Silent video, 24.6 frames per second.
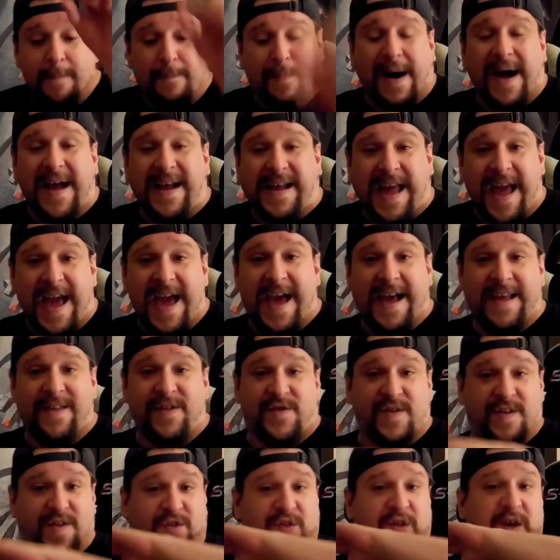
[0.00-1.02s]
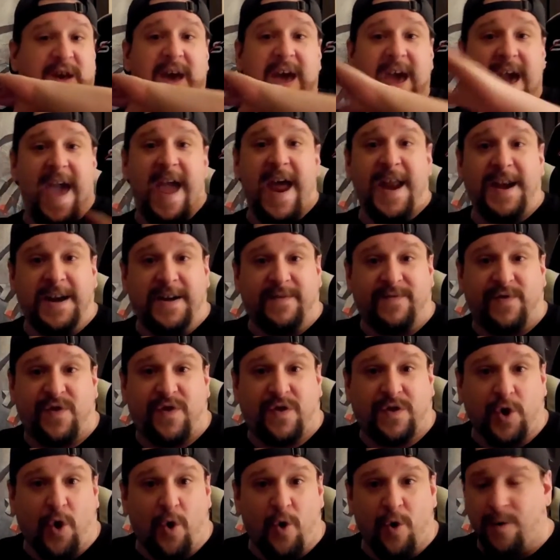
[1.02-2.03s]
by Kansas. End of
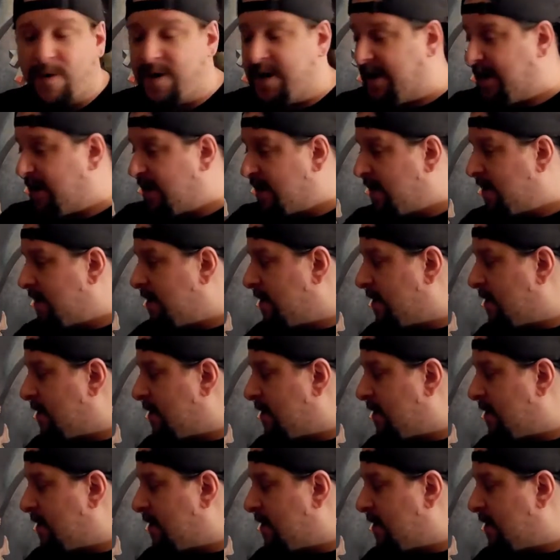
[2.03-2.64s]
story.